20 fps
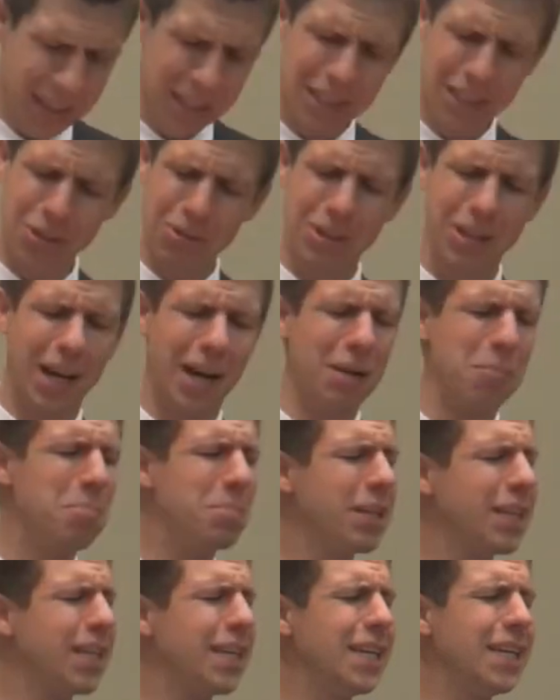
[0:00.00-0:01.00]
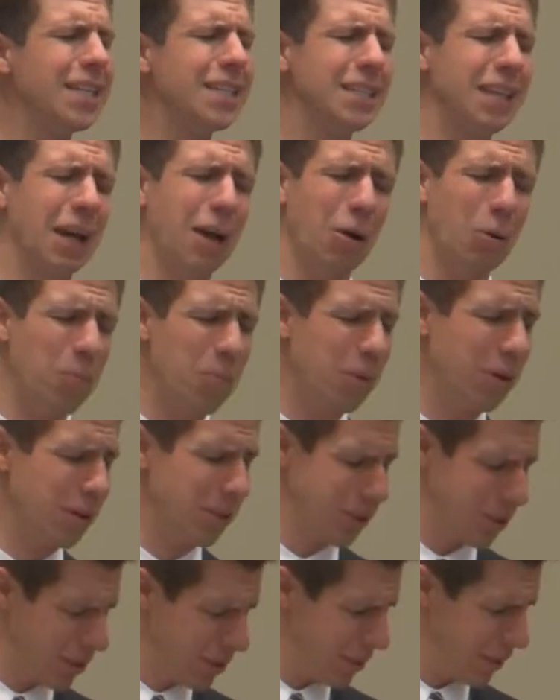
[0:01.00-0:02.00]
Dear God, please help
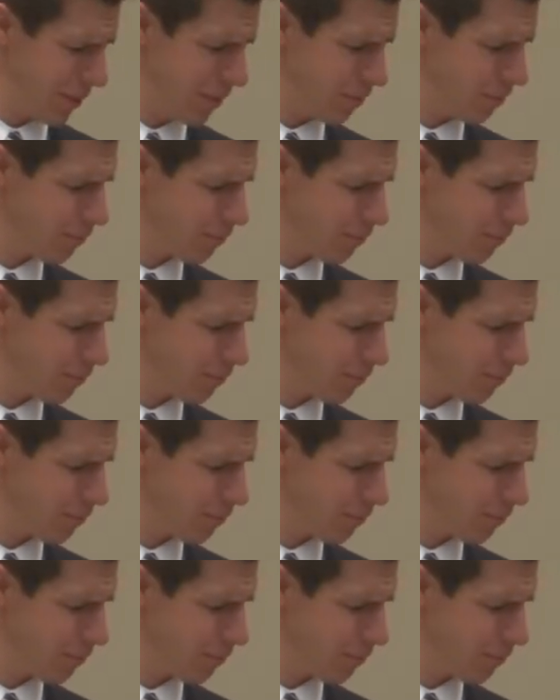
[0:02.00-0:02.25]
us